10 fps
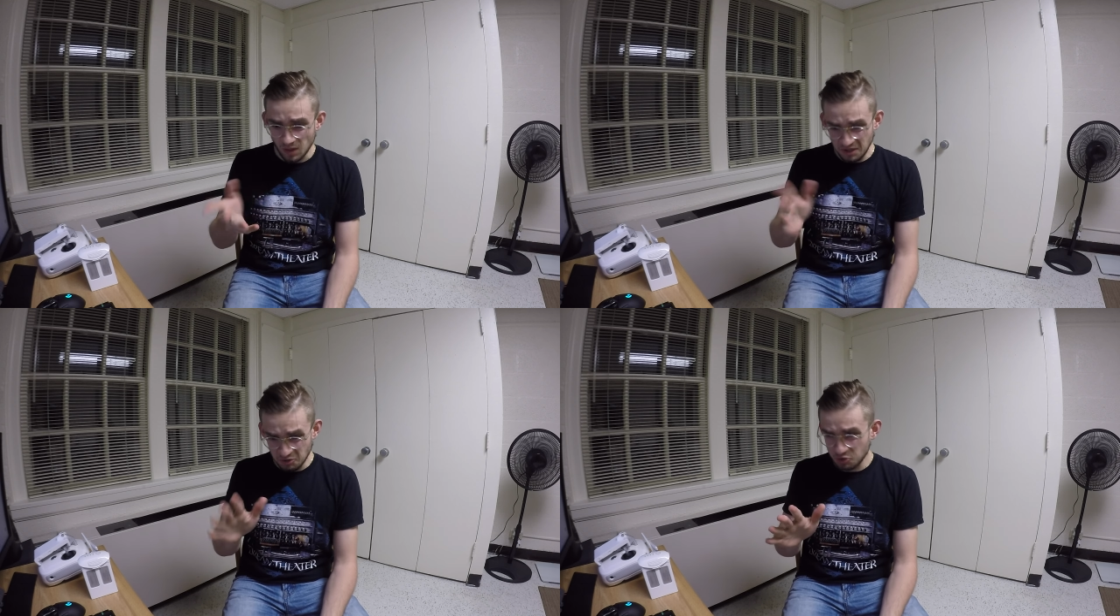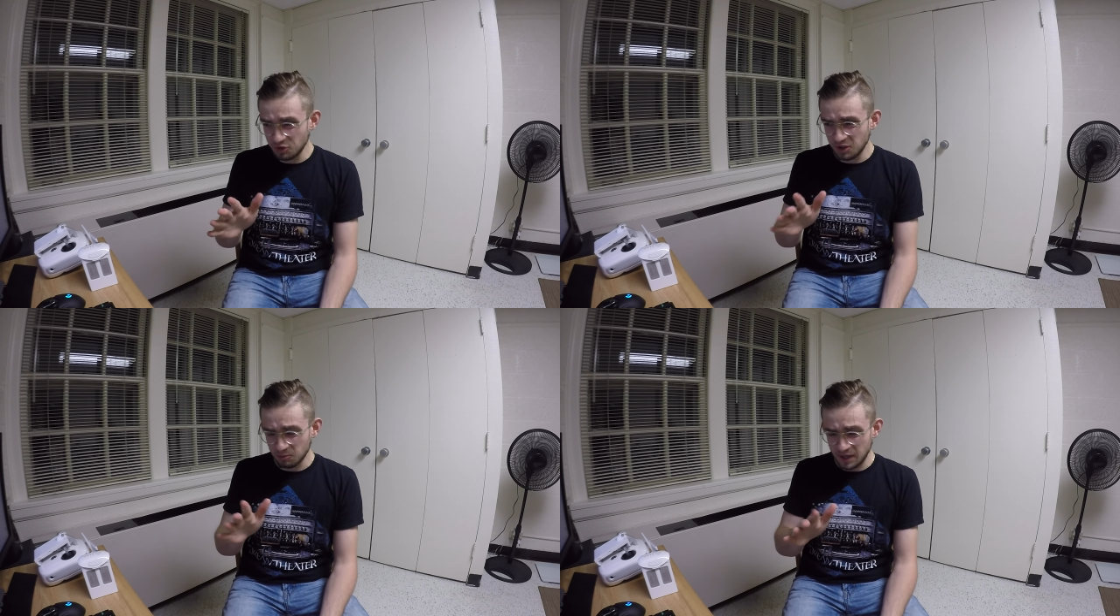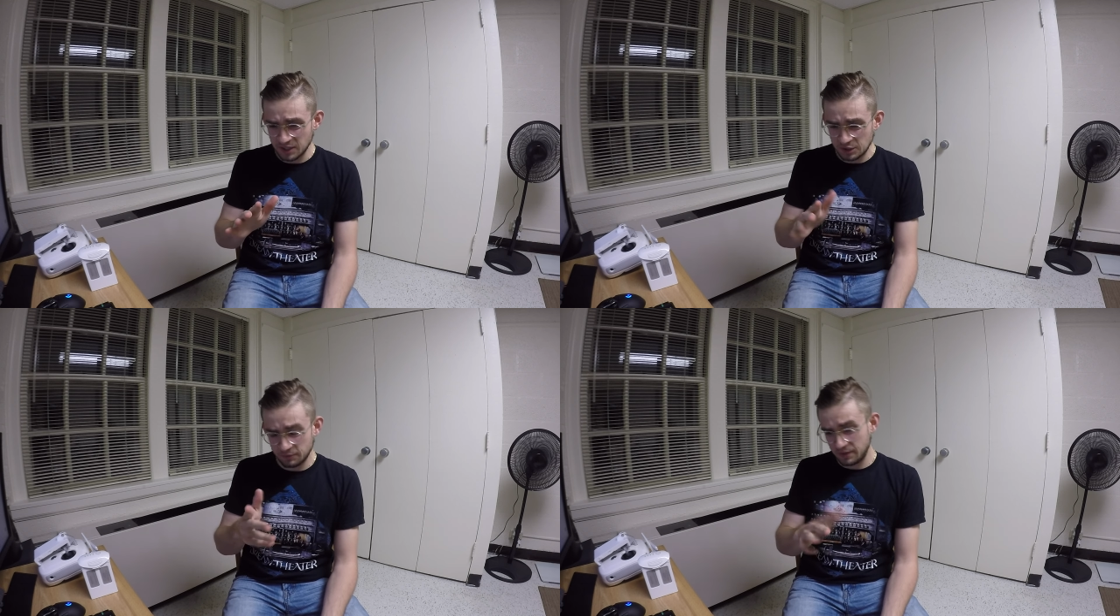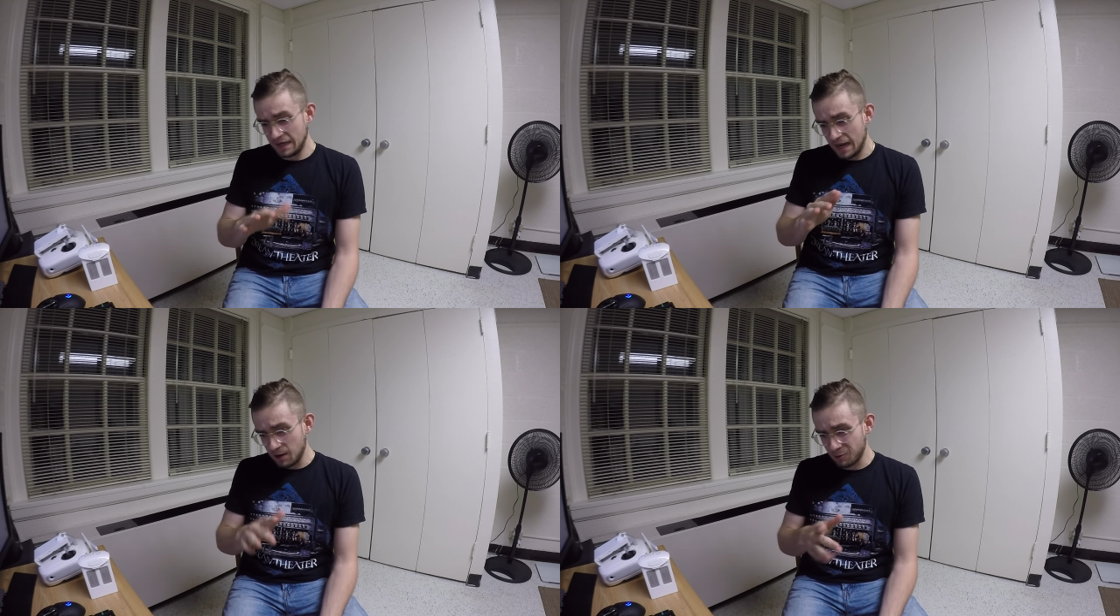Usually in the range of
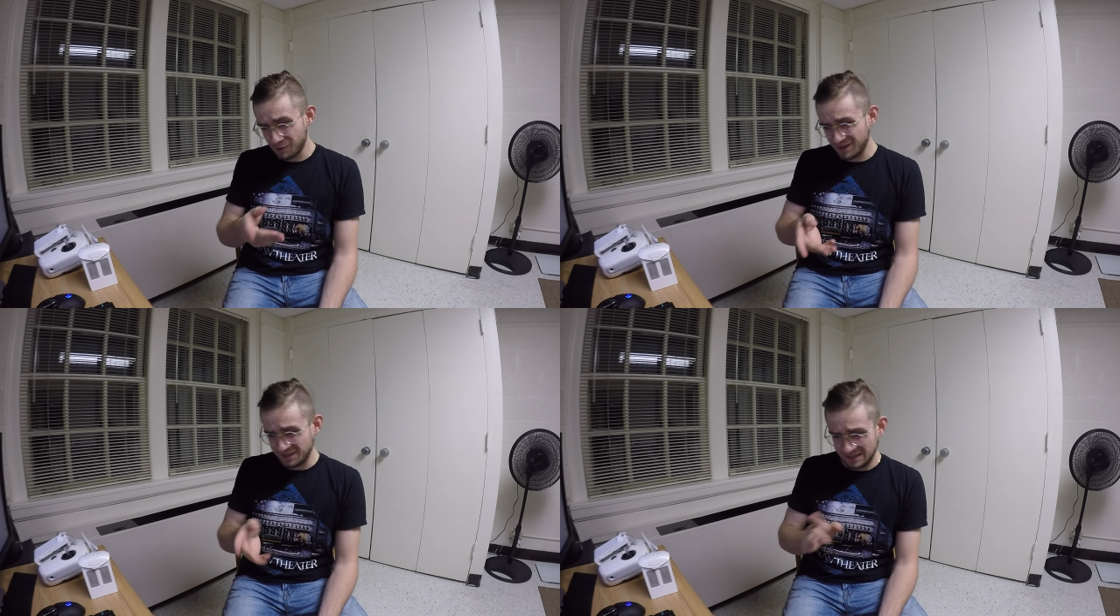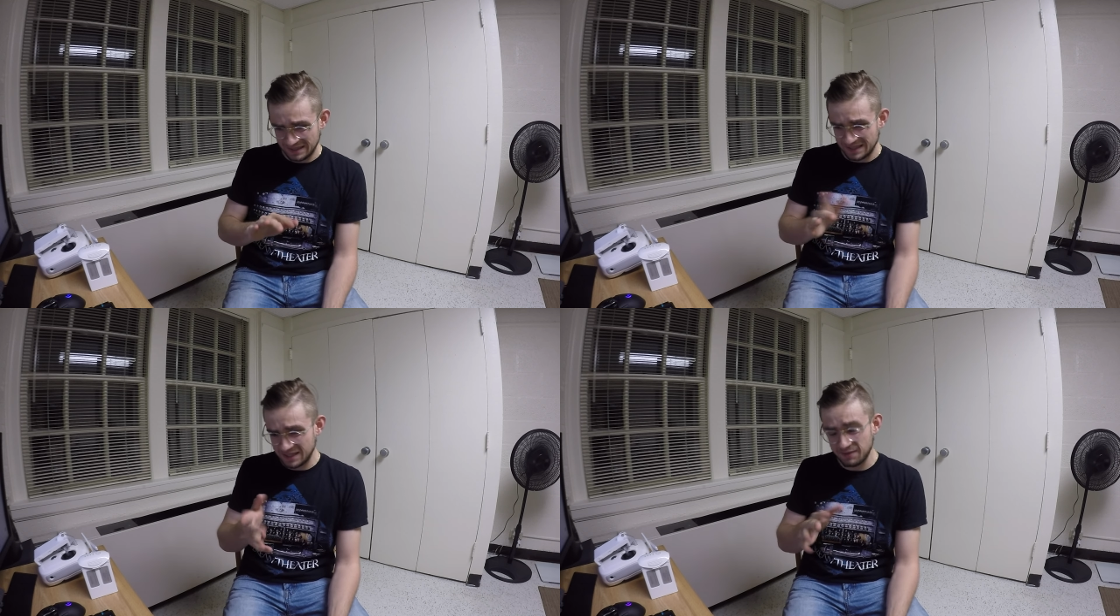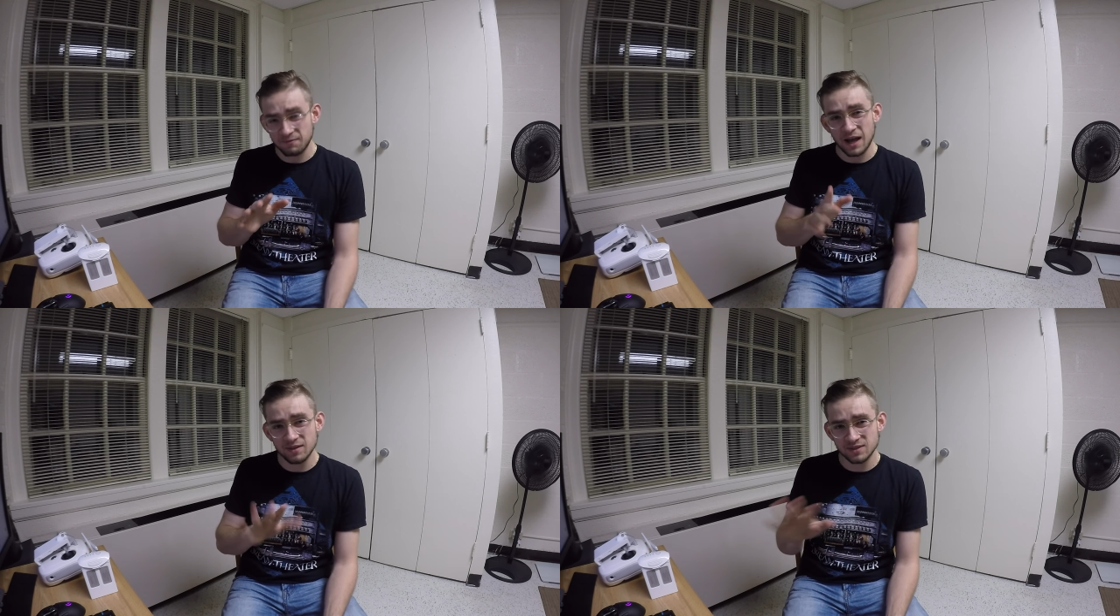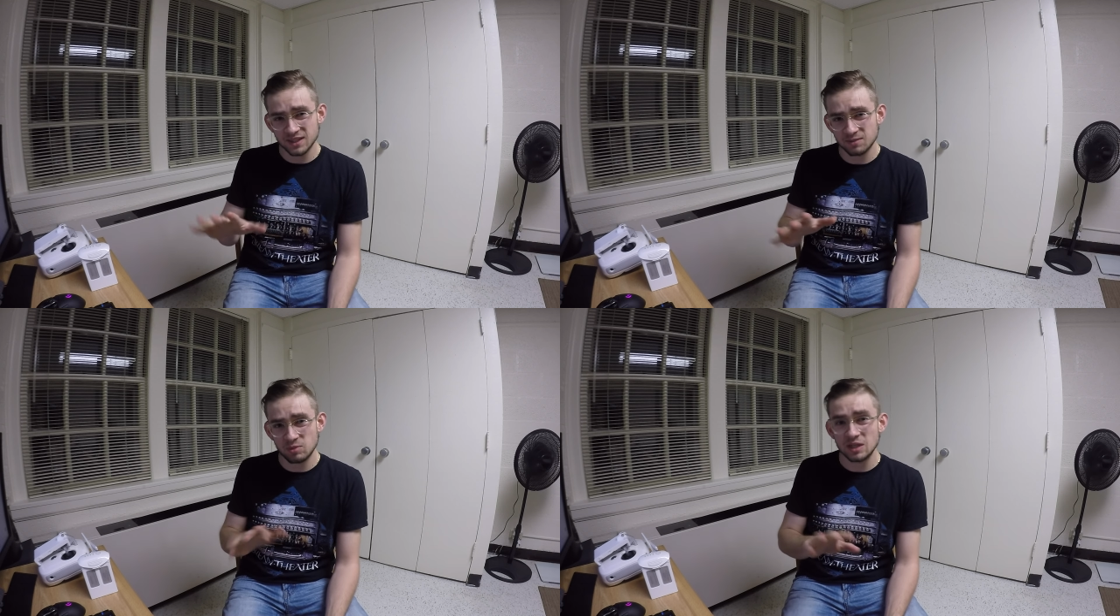an hour and say
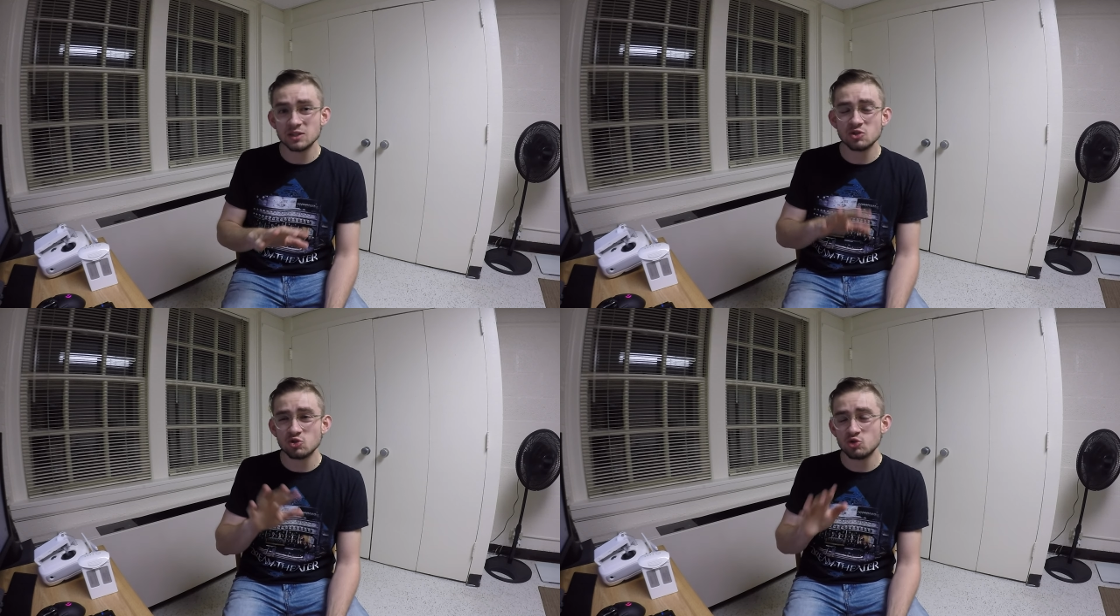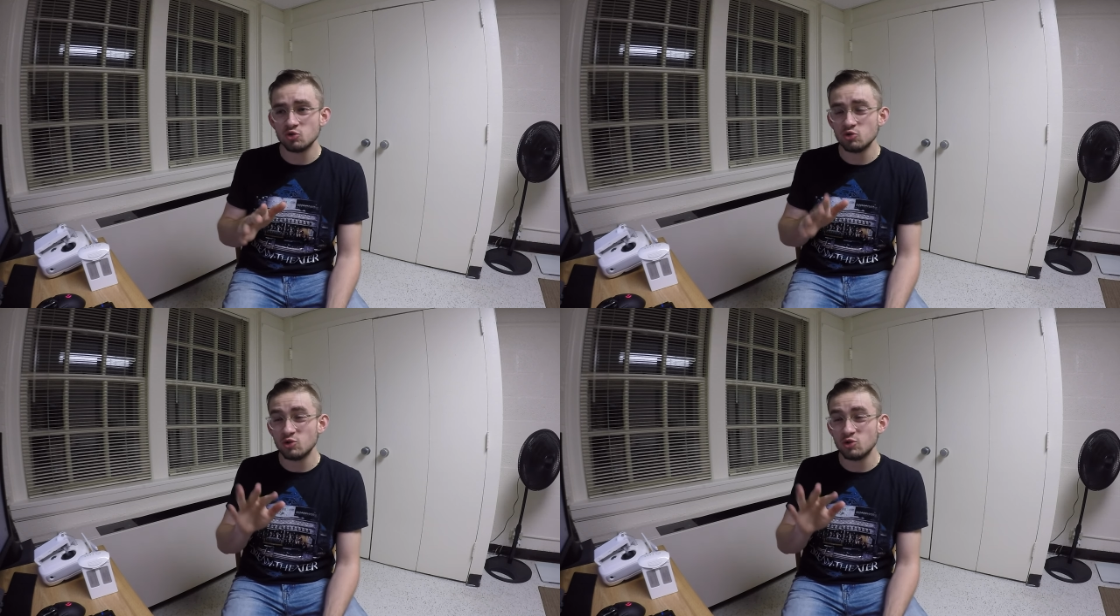5-6 minutes to